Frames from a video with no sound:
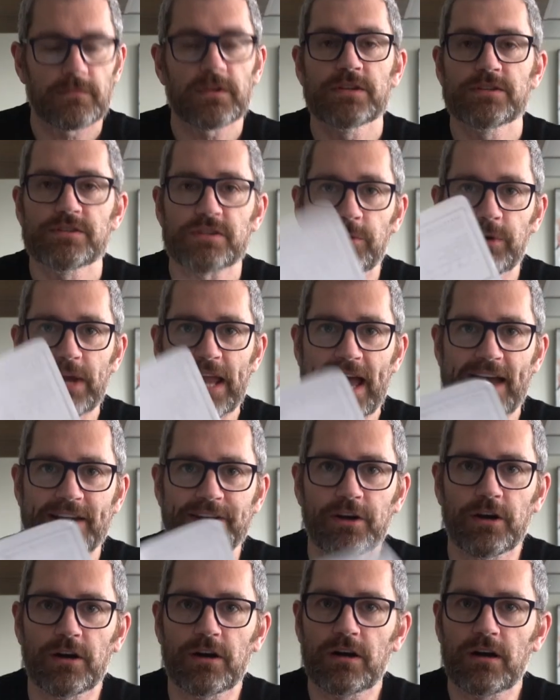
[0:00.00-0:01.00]
So we
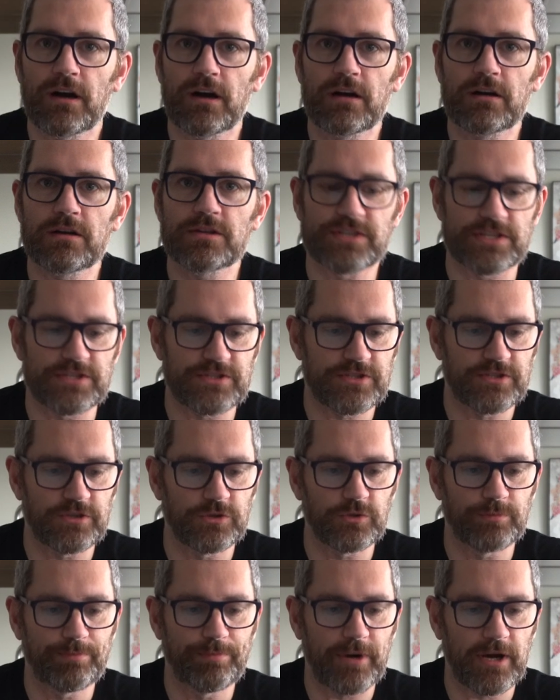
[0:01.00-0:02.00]
had ours
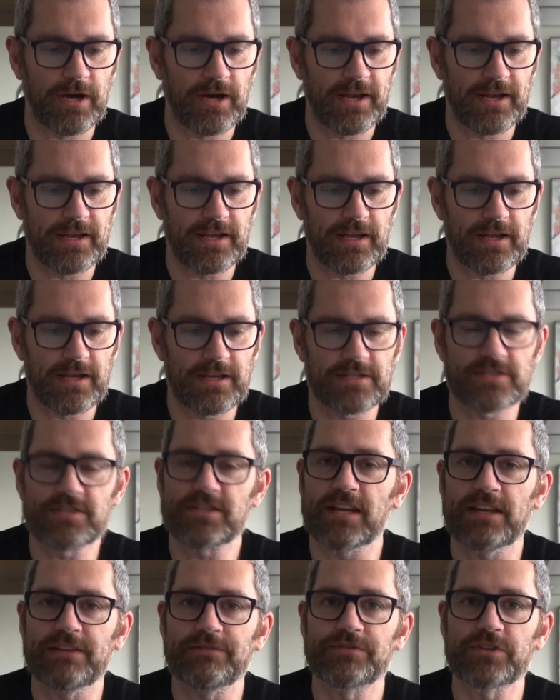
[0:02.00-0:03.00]
installed by
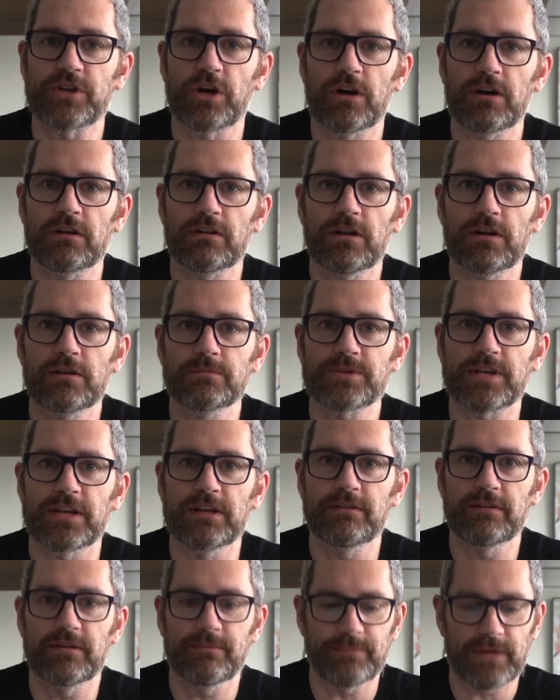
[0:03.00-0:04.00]
Steve's Car Alarms
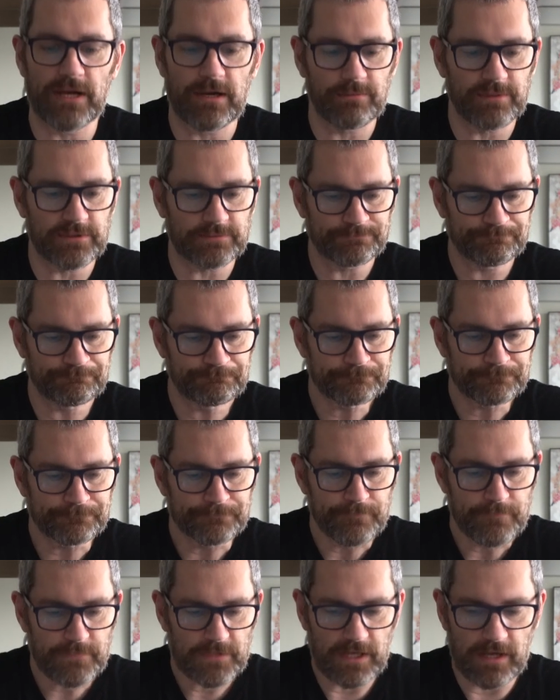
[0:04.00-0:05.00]
here in Melbourne.
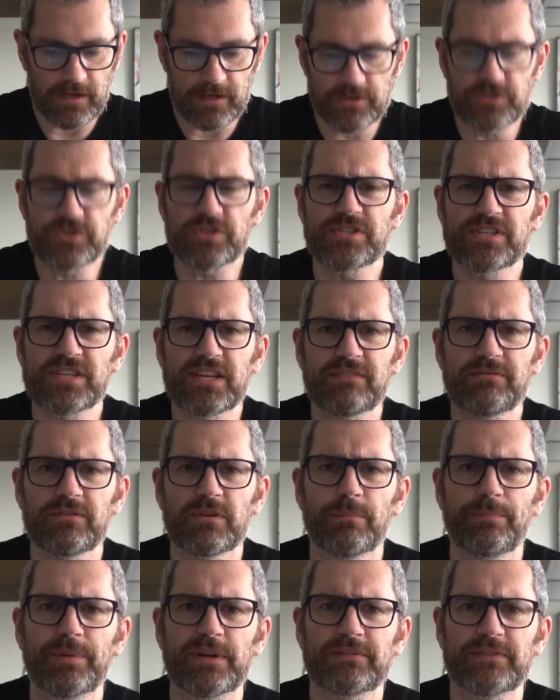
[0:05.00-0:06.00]
Just to give
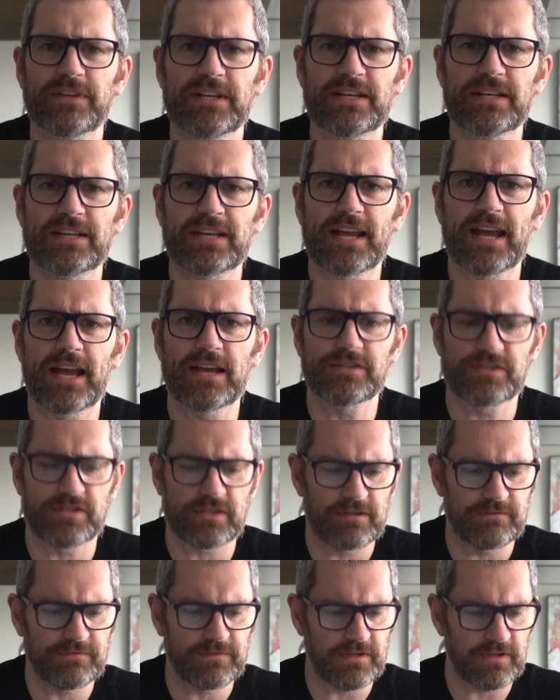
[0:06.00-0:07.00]
you a bit of an indication
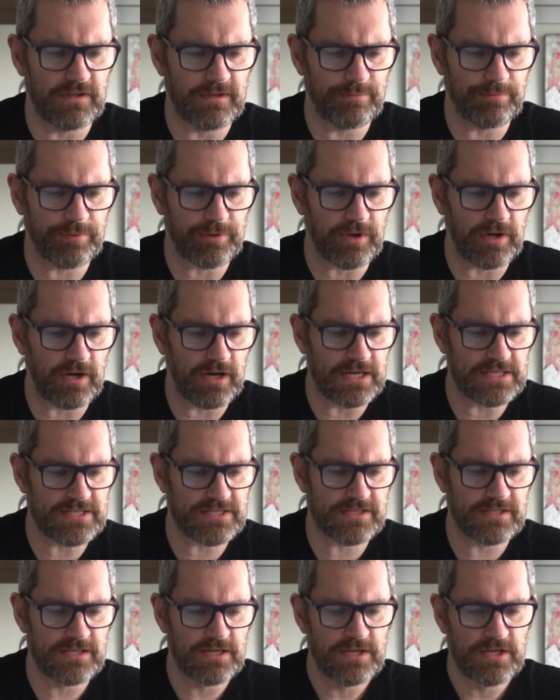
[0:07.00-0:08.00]
of the
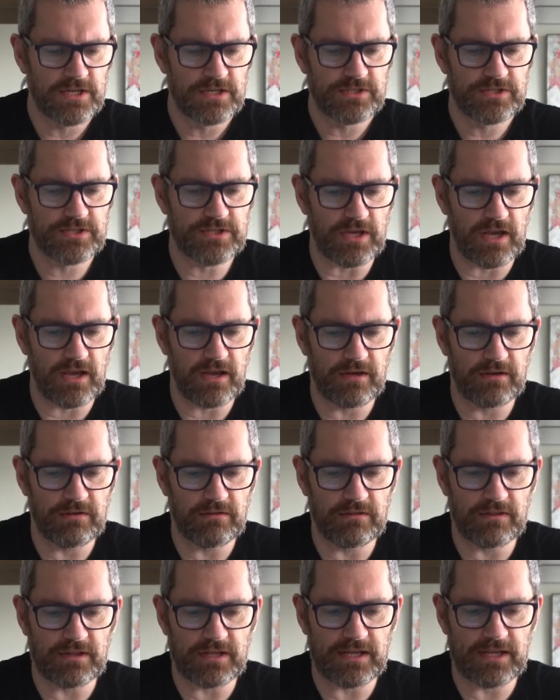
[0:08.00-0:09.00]
price,
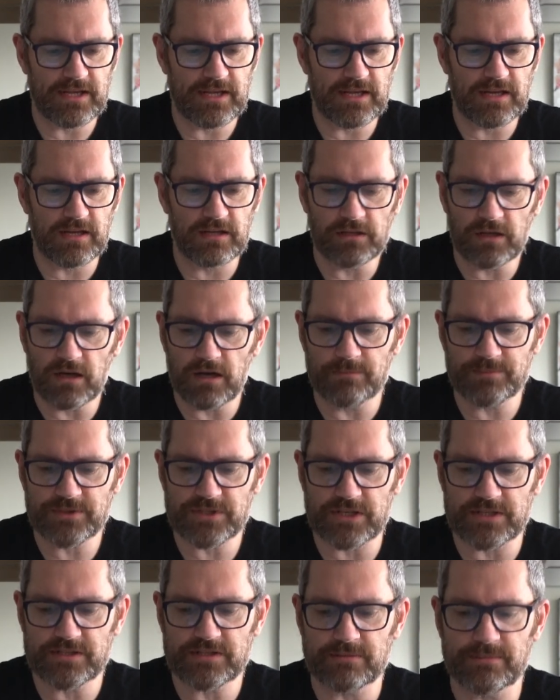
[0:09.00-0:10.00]
so the alarm
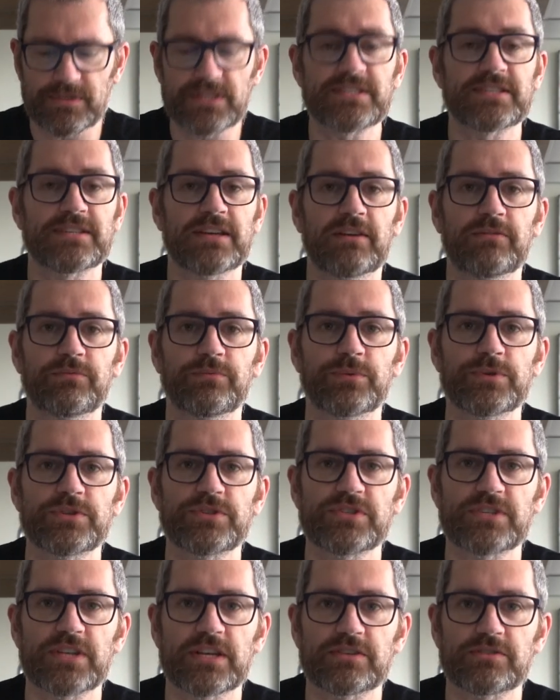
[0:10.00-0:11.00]
system itself was
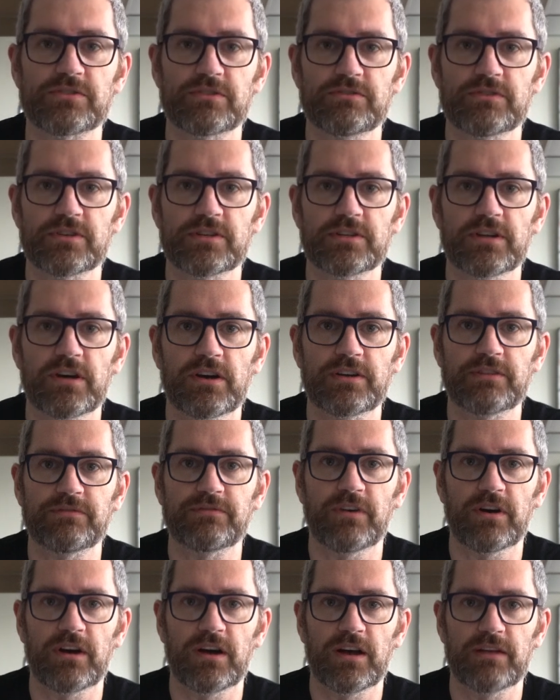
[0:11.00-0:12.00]

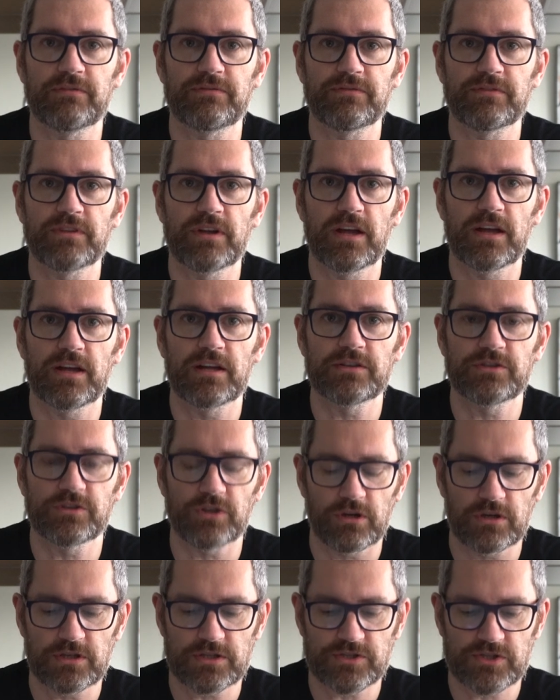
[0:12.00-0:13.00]

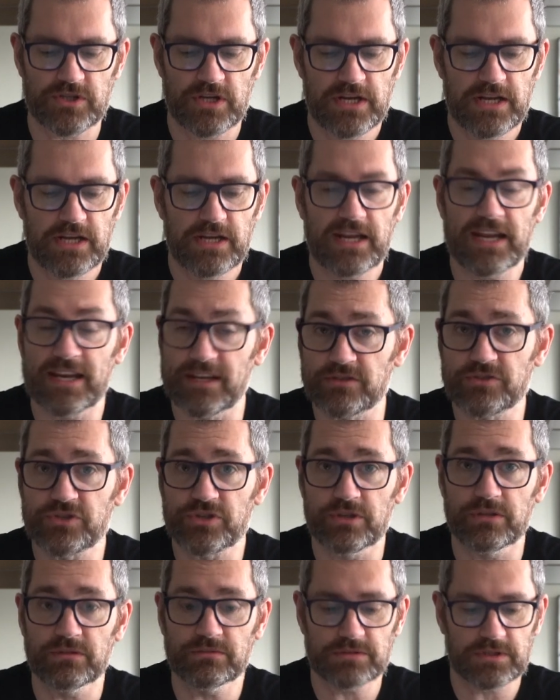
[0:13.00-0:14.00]
$695
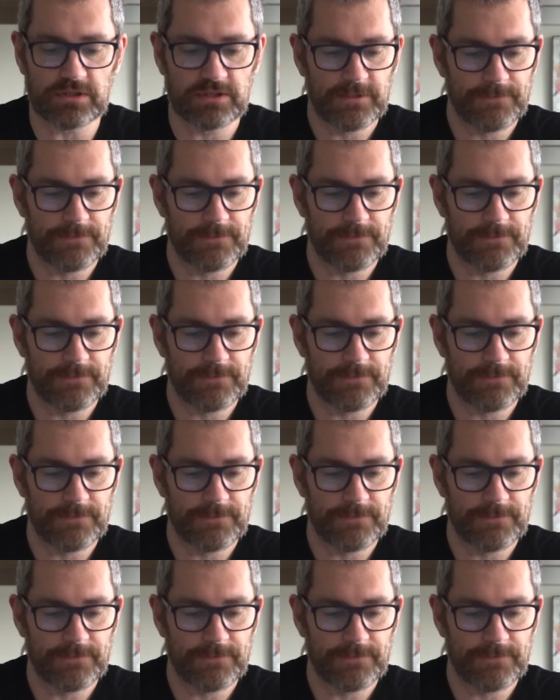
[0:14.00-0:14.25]
installed,